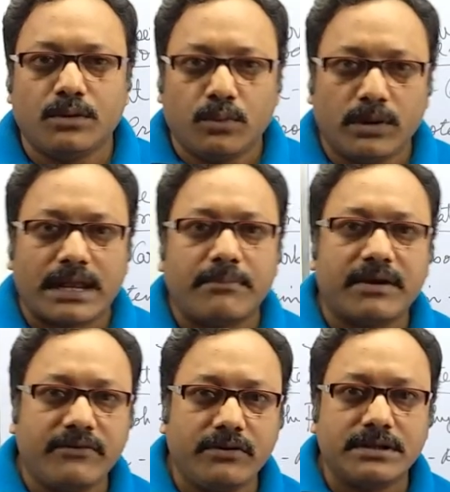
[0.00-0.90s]
Welcome back
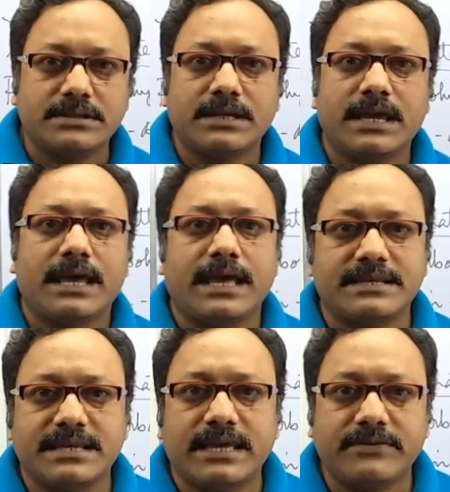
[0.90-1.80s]
viewers.
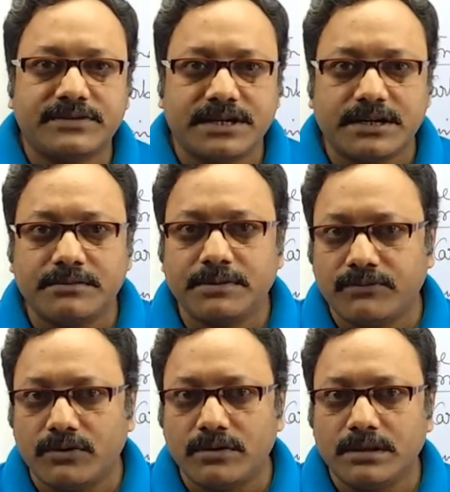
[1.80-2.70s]
As I have stated
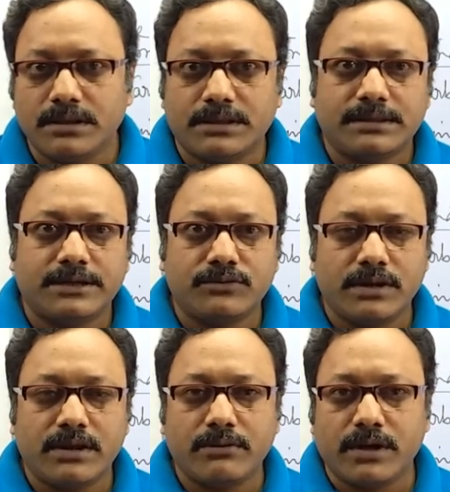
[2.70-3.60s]
before that today
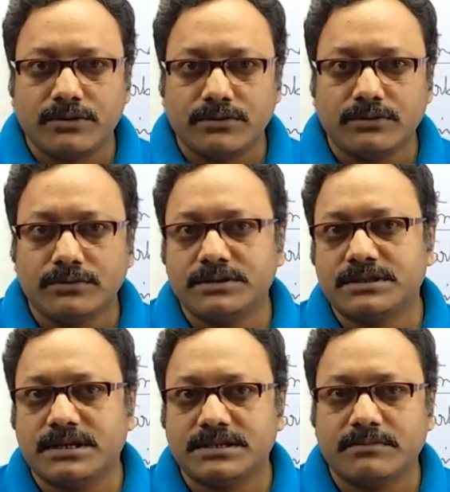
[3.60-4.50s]
we are going to
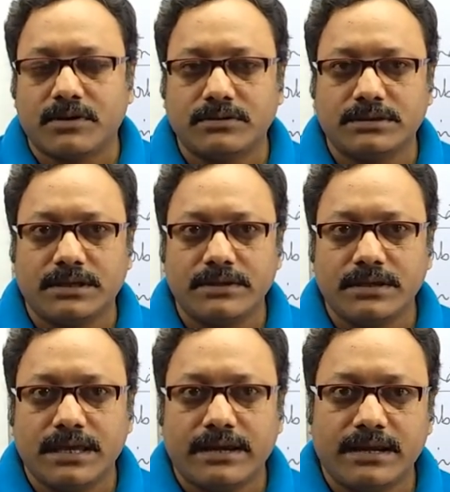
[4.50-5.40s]
discuss about the
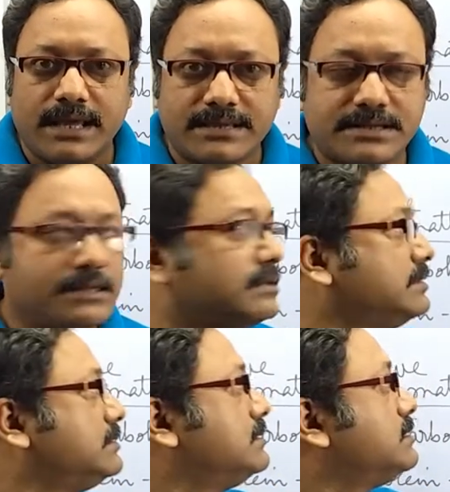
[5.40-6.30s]
ergastic
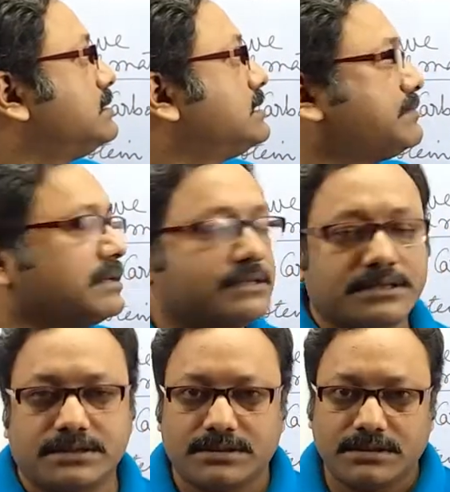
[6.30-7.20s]

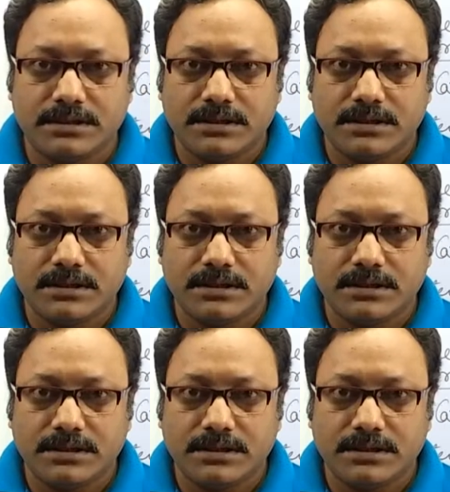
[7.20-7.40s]
substances.